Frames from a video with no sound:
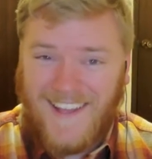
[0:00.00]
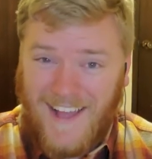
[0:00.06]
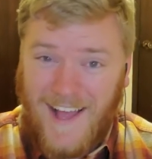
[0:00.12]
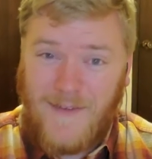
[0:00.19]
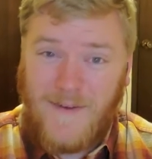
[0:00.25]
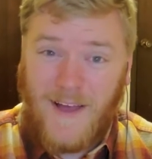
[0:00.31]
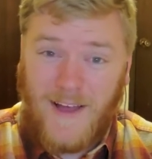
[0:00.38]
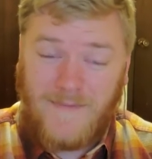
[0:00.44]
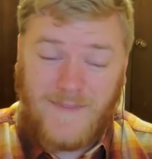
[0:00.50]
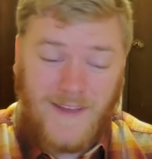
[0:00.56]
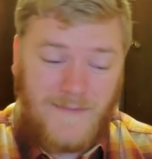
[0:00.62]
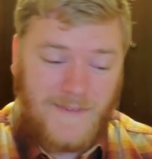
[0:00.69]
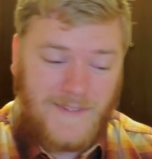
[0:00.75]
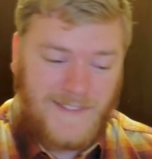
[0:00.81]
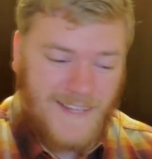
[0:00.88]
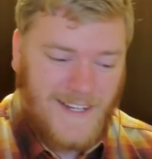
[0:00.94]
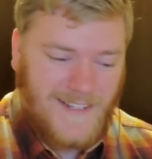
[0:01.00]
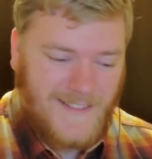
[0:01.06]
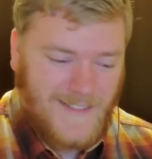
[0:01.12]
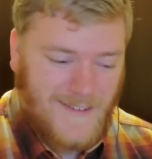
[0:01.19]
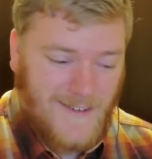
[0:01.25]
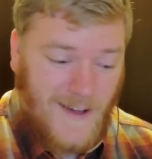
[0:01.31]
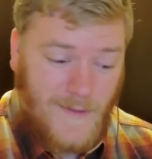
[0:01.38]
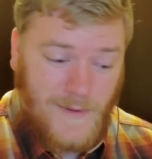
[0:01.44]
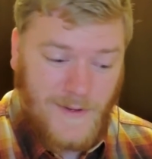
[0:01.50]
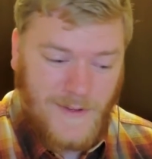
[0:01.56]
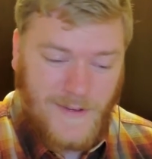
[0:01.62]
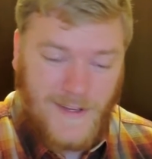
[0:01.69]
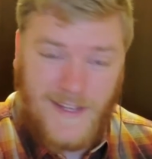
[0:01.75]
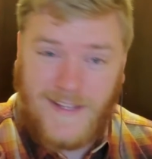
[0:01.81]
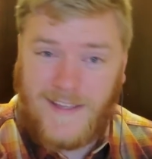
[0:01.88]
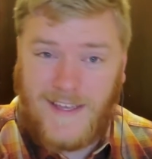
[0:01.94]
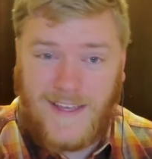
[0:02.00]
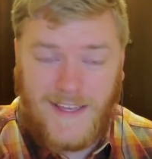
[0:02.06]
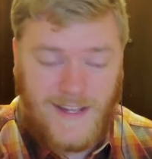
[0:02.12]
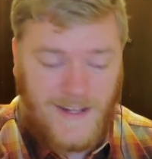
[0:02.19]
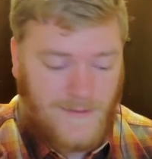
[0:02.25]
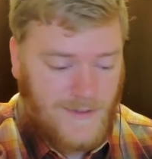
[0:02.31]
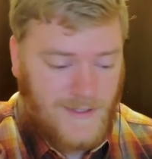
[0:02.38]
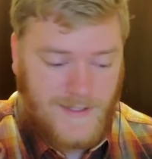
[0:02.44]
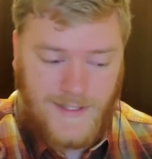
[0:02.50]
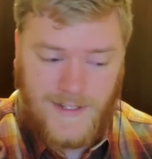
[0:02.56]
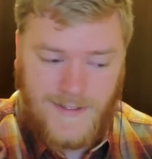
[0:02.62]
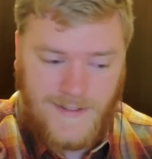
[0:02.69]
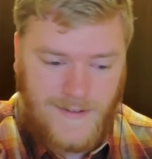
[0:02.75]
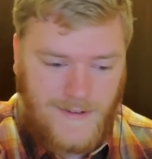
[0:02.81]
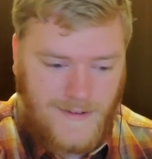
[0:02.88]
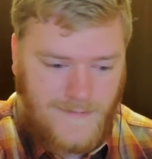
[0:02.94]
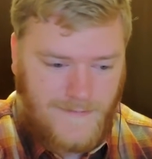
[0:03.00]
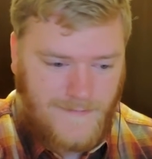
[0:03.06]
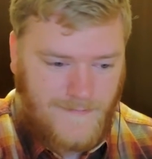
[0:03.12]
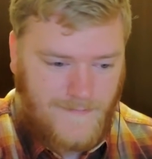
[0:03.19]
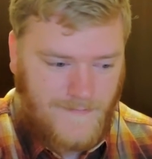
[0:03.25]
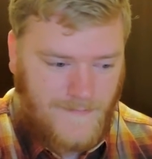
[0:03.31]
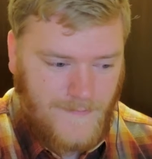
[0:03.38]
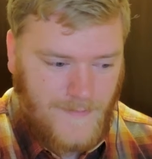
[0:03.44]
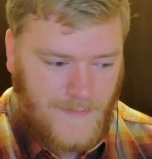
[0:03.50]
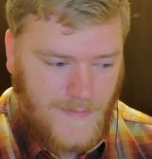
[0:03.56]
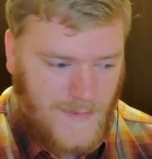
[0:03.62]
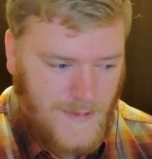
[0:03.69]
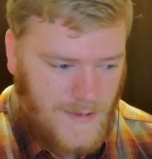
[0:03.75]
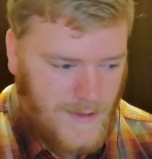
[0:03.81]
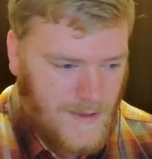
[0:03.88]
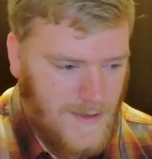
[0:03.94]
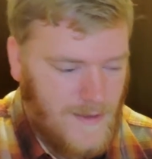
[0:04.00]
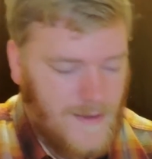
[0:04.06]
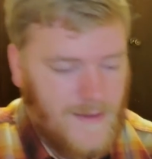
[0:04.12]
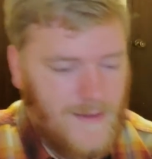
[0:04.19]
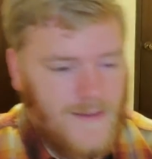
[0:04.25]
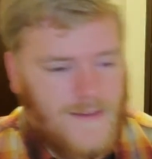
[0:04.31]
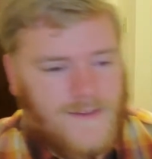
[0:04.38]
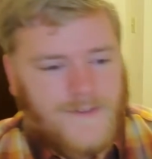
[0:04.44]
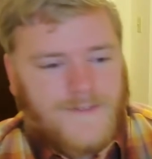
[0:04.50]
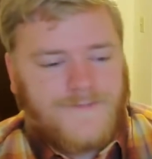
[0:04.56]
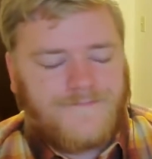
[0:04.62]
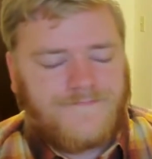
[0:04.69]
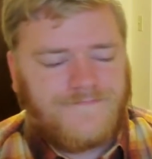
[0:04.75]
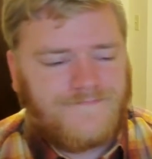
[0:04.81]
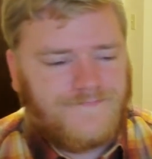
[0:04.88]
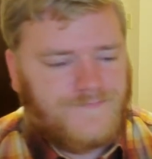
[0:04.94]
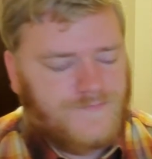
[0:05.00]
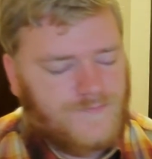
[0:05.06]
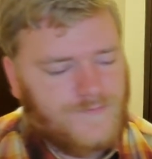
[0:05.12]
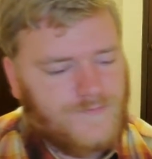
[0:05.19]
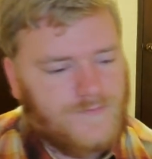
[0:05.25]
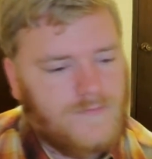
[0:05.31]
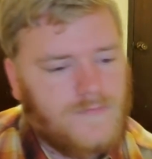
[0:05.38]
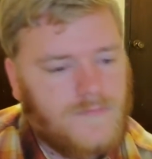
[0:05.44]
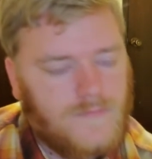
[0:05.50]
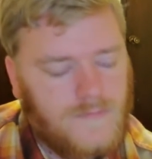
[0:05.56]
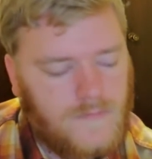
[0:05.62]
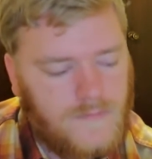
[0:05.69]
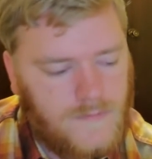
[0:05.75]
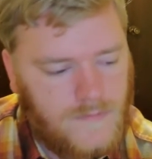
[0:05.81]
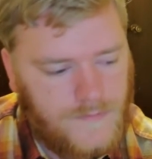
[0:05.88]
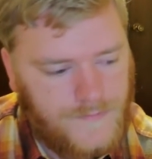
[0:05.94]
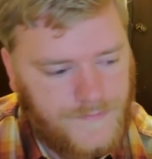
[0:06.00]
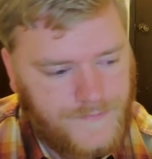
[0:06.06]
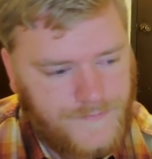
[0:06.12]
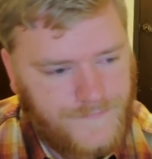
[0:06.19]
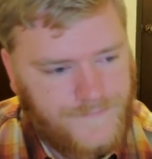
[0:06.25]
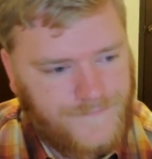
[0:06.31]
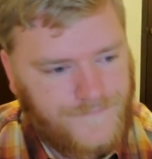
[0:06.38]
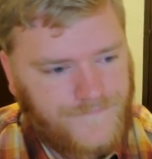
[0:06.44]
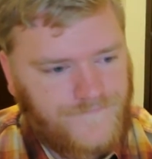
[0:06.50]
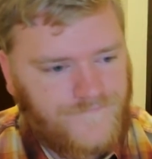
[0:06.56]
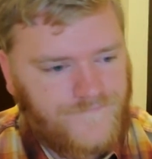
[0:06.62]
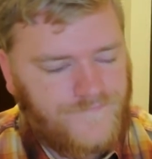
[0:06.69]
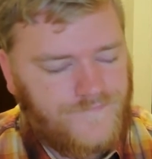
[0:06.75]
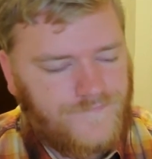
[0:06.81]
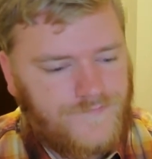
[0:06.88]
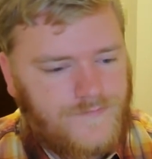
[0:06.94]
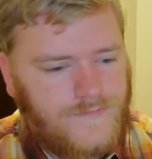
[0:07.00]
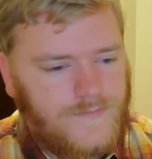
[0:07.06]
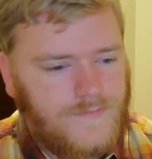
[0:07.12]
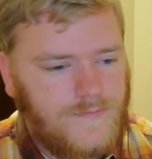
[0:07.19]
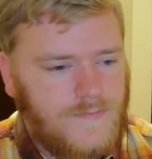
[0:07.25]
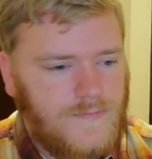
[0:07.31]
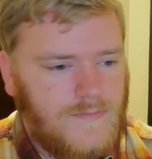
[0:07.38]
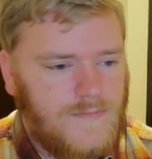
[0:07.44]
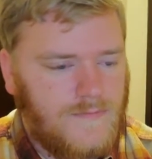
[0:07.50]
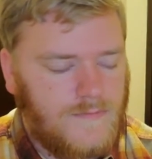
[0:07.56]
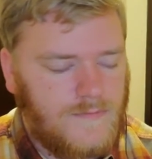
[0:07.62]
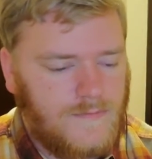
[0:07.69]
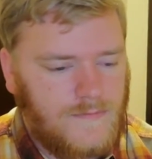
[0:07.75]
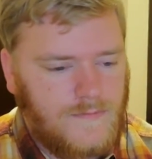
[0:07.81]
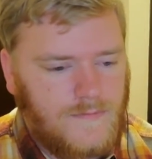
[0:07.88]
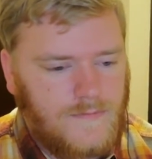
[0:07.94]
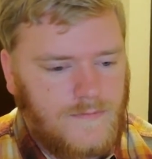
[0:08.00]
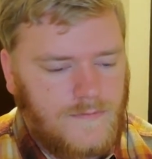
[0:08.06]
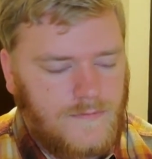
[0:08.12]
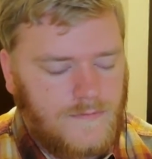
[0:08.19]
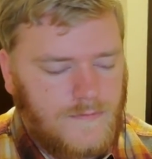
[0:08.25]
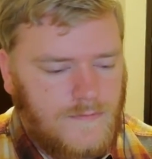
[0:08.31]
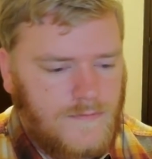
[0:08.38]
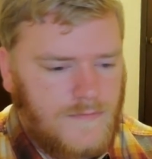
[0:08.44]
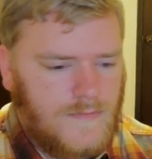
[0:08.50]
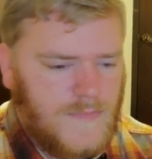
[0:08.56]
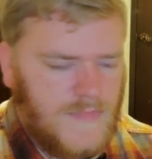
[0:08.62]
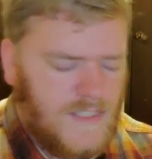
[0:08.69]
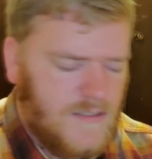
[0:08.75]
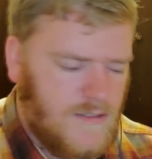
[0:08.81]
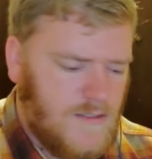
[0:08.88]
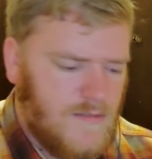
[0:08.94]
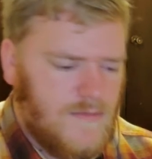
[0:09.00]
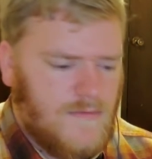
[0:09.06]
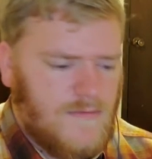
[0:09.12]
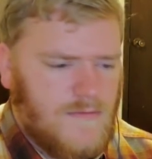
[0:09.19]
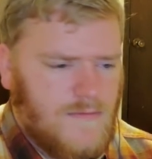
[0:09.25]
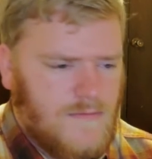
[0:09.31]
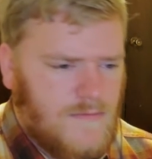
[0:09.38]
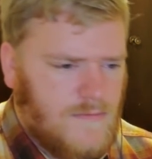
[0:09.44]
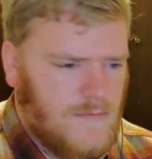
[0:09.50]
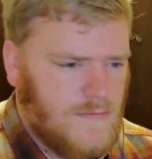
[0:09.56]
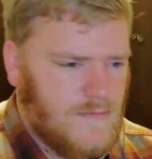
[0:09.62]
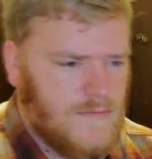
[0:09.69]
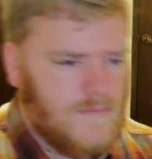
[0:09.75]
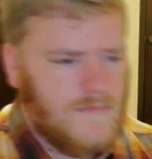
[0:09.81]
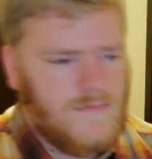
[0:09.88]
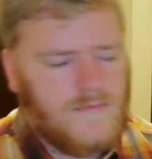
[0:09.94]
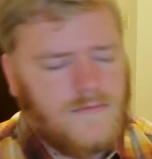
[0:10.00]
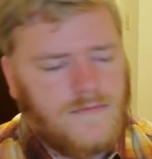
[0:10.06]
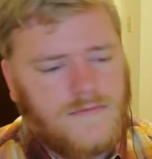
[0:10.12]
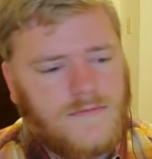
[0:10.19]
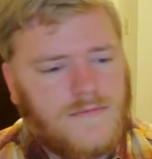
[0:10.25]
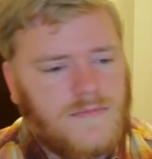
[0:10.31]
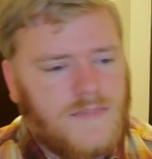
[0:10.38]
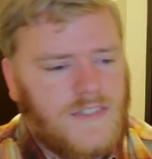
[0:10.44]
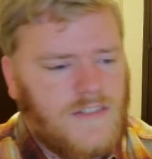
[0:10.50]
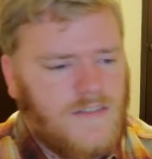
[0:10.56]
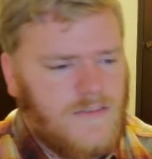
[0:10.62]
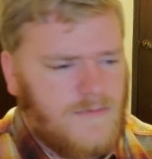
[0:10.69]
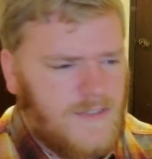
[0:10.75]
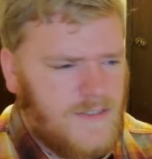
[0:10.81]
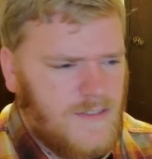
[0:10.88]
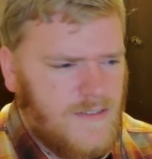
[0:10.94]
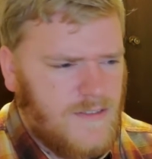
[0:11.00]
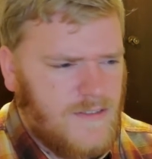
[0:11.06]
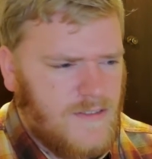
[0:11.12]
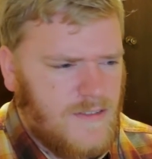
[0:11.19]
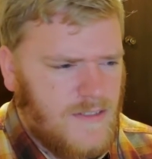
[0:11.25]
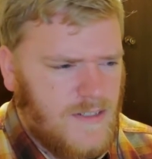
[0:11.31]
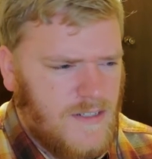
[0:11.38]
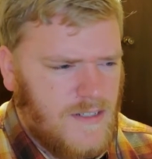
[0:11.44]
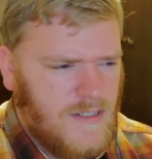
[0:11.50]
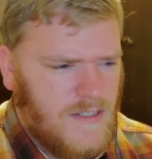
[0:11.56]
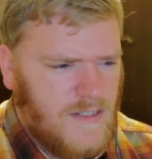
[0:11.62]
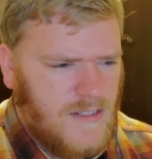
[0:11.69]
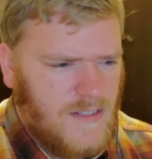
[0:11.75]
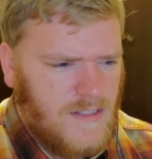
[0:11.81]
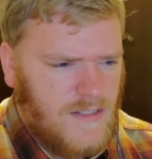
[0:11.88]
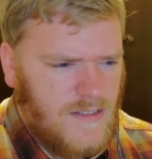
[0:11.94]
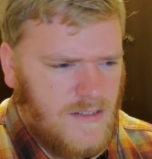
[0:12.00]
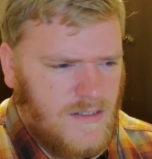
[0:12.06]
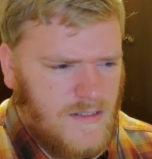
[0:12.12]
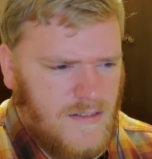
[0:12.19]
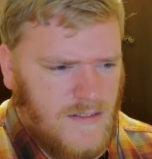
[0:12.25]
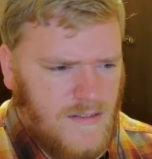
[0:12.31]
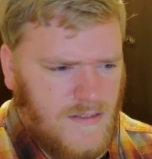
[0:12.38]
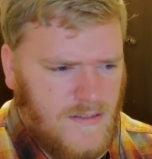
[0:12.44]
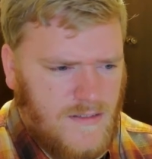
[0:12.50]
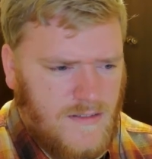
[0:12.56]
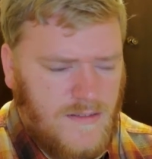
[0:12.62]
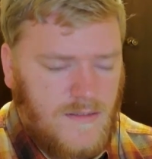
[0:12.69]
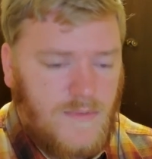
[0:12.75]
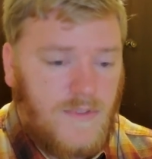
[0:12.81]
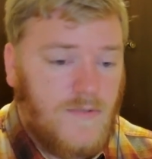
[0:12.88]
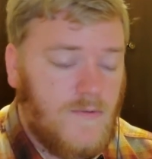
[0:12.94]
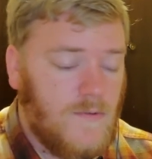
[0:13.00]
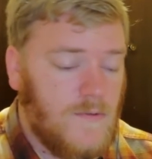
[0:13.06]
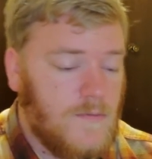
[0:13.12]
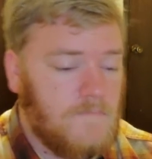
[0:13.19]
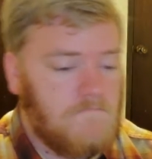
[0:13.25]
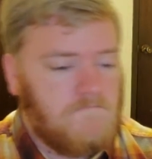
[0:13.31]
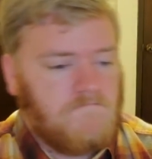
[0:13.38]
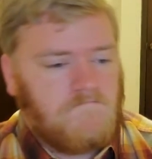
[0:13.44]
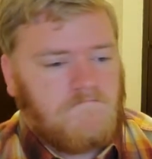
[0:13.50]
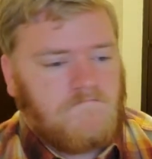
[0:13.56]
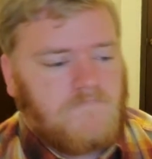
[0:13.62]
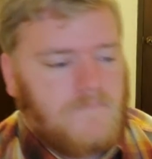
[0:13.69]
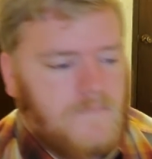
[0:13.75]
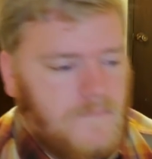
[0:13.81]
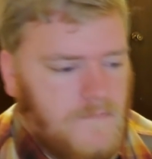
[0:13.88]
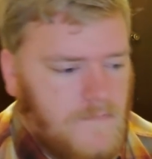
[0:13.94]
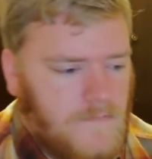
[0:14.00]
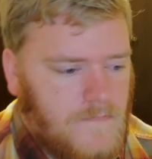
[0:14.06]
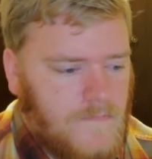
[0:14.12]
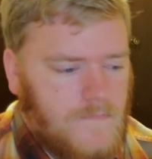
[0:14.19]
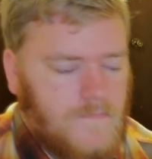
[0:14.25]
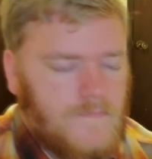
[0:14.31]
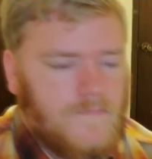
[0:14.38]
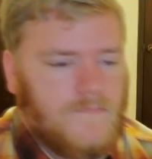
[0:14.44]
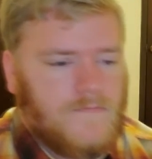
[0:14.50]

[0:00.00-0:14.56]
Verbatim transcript: I'm, I'm excited. So I'm going to go ahead and let's get it started. Did the nightmares ever stop? Yeah. When I met your mother. Very much. She was my world. Oops. I'll take that as a yes.